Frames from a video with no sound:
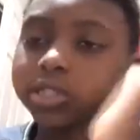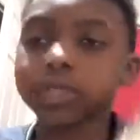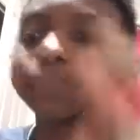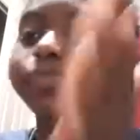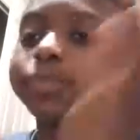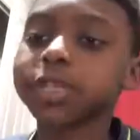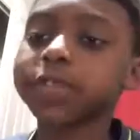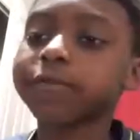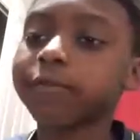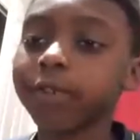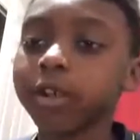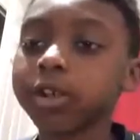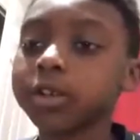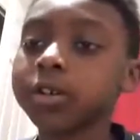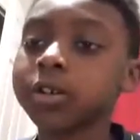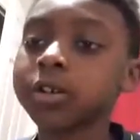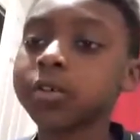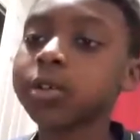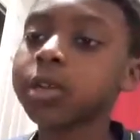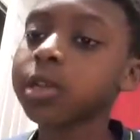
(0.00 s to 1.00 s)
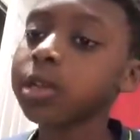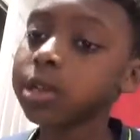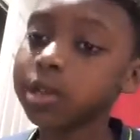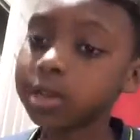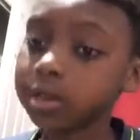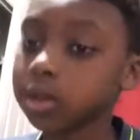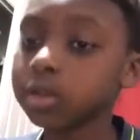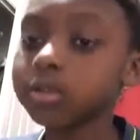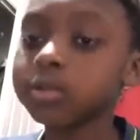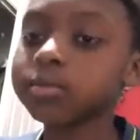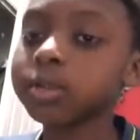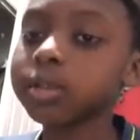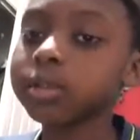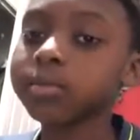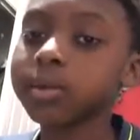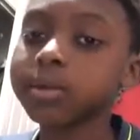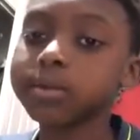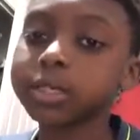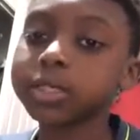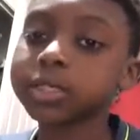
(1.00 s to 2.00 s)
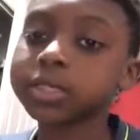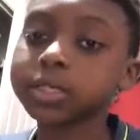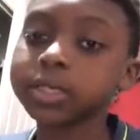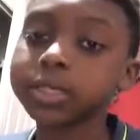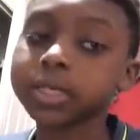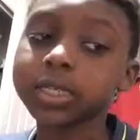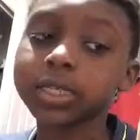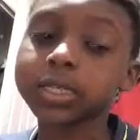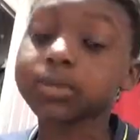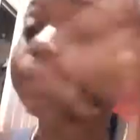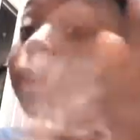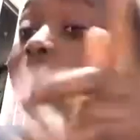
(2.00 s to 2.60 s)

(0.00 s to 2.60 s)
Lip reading: just press follow, go on one of my Musical.ly,